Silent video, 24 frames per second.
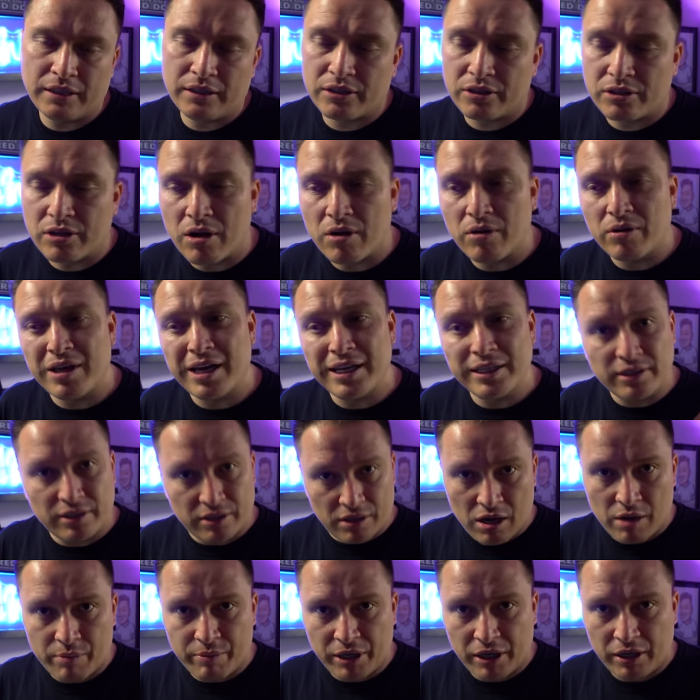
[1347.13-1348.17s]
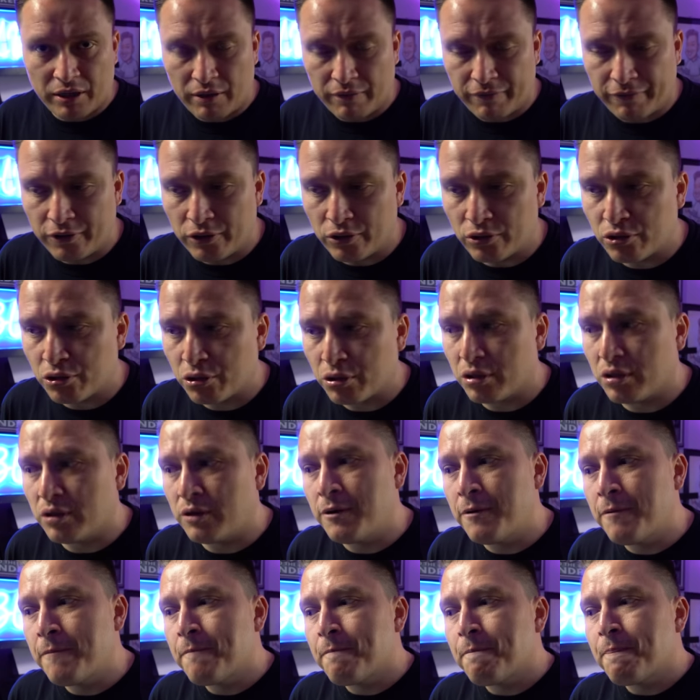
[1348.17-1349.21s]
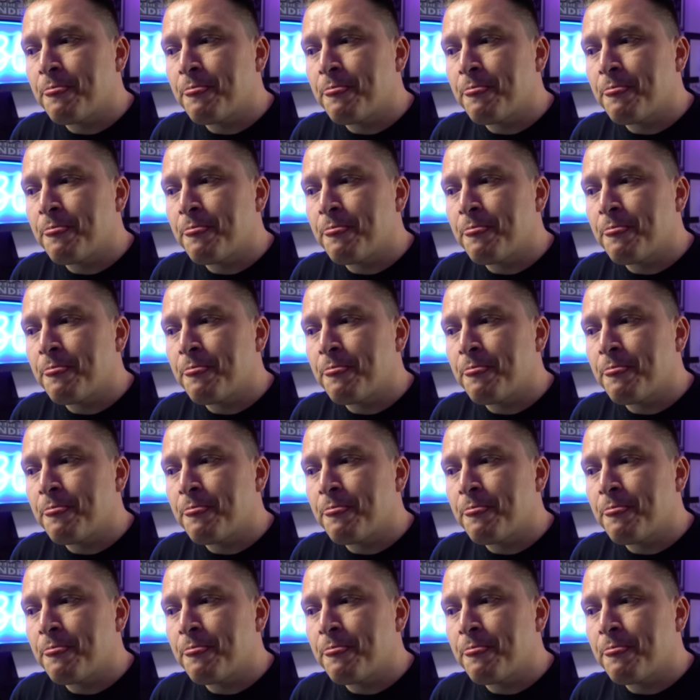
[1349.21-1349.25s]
So that's coming in the future.